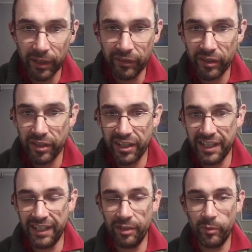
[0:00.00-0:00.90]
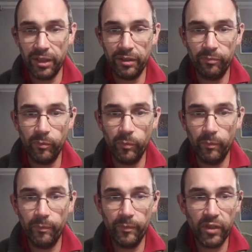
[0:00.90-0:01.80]
here is stand up with a
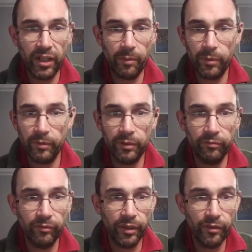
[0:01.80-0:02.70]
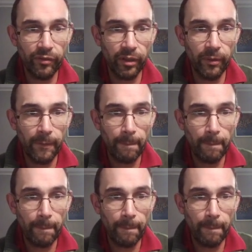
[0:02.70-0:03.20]
chap and run through.